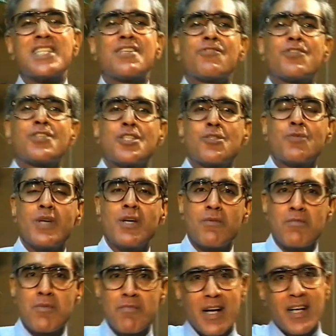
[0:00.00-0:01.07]
That's it for this week.
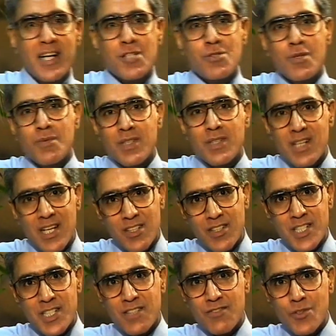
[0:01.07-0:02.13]
We'll be back next week with
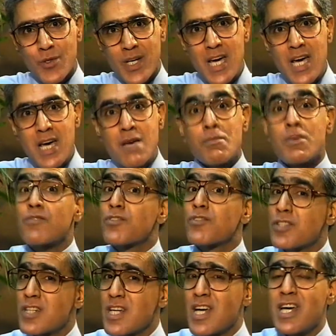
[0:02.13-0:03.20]
another interviewee. But
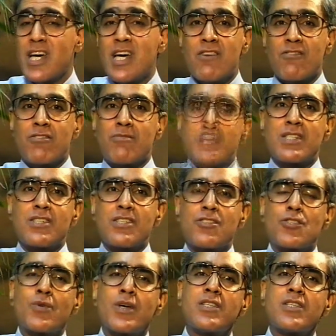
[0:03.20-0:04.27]
for today, from Mr.
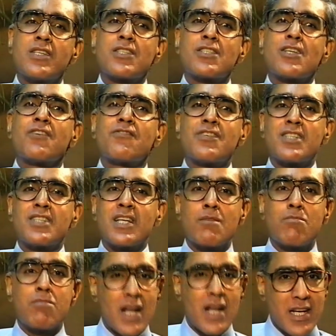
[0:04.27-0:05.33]
Jaswant Singh's office
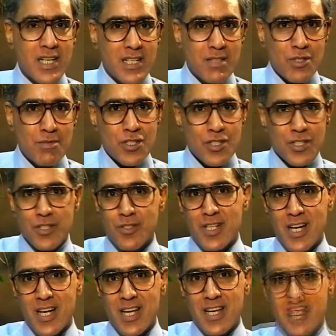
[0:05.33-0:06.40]
in the Planning Commission, New
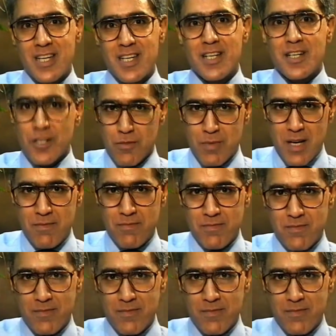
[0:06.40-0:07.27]
Delhi, goodbye.